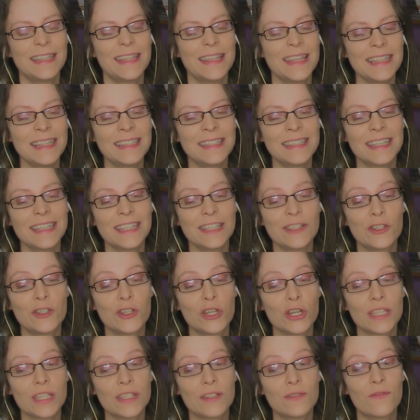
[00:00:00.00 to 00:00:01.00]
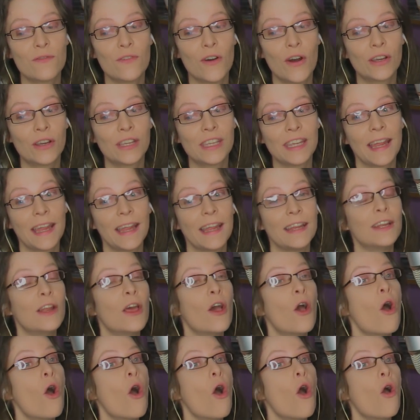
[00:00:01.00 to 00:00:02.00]
This is just fucking
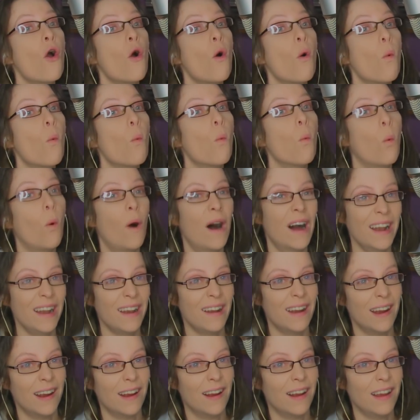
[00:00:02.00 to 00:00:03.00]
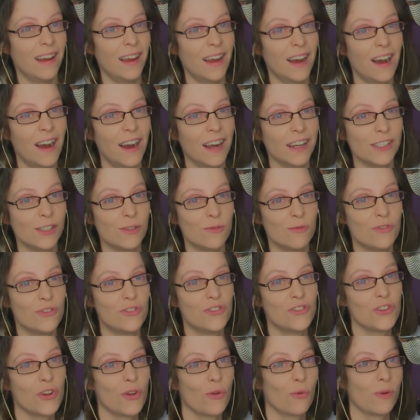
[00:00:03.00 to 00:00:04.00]
what are you
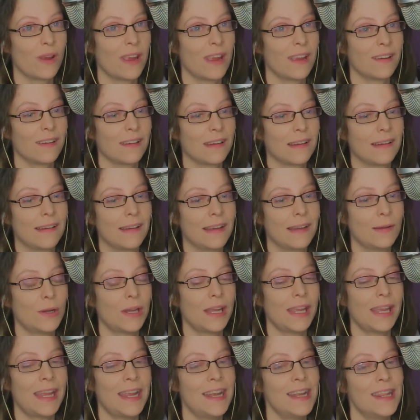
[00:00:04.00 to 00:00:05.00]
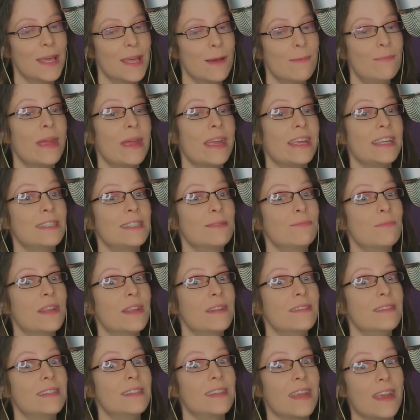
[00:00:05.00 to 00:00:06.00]
doing in the
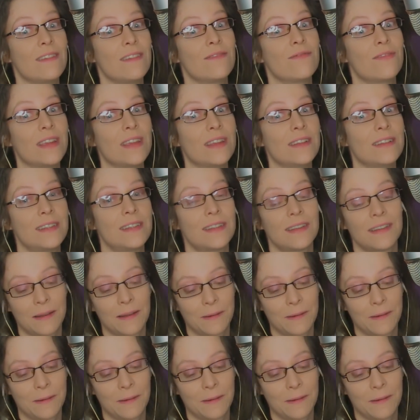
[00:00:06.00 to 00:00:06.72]
basement, David?